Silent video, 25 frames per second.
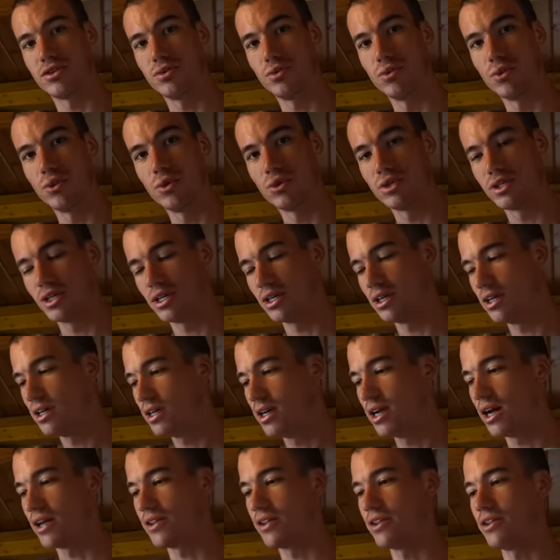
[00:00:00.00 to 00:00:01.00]
the water
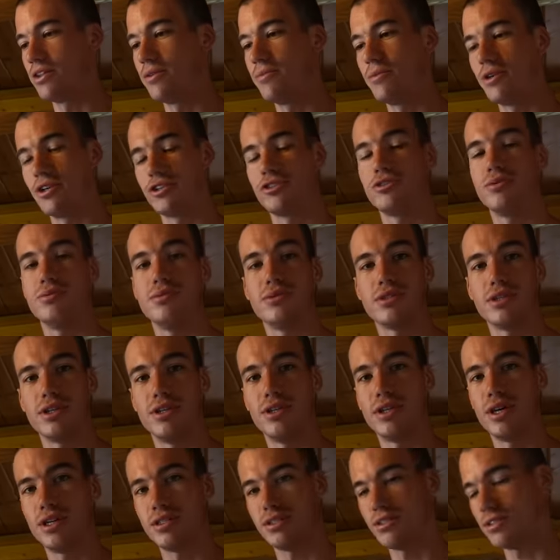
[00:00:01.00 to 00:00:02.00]
and then the mushrooms go
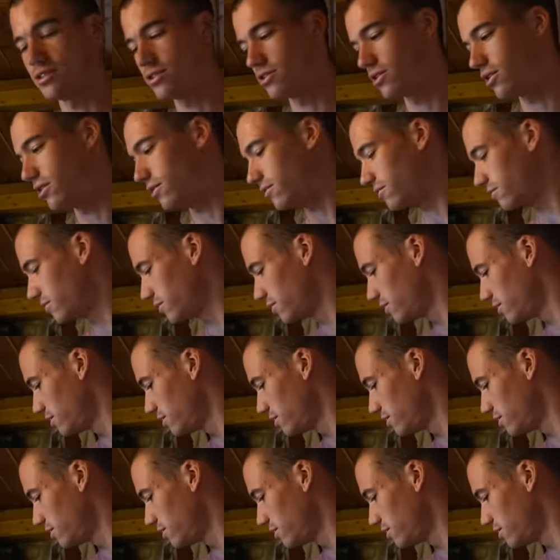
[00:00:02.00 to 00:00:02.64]
nice and soft.